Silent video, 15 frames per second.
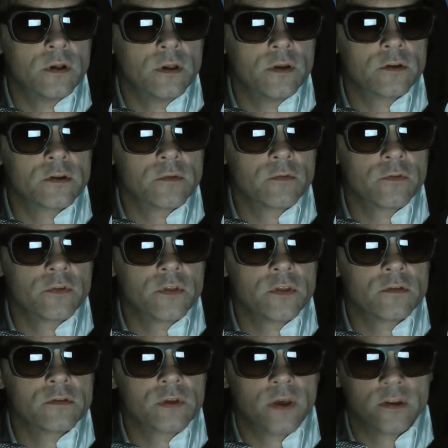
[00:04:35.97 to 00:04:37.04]
On the 7th of you,
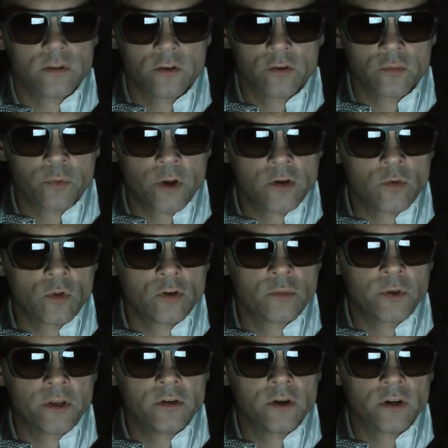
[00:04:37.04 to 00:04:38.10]
the Sidus Heroes Project will also
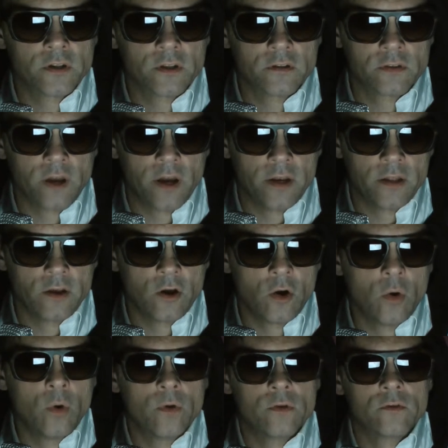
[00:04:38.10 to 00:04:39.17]
be conducting its
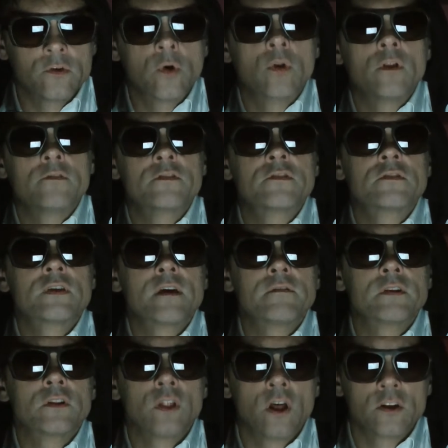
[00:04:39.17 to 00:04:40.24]
IDO. Total of
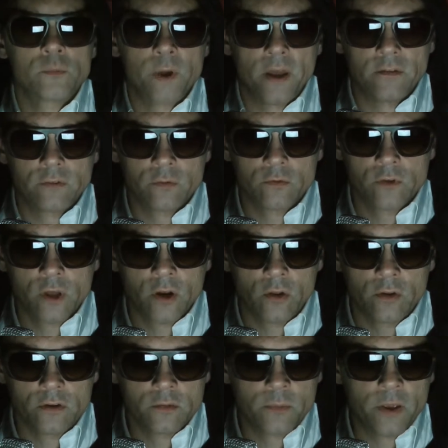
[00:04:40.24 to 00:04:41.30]
seven launch pads. So it's not
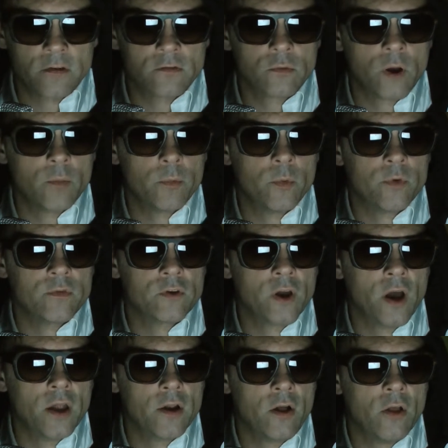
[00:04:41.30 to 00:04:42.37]
only Space Swap, but we've
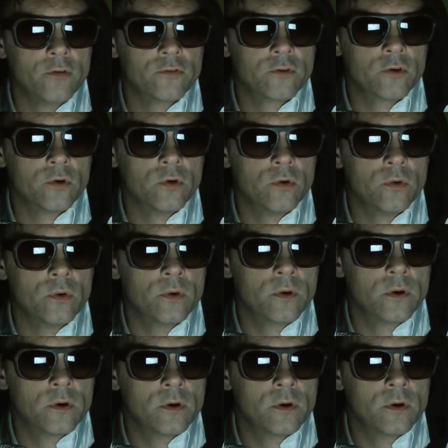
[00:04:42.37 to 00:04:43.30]
got also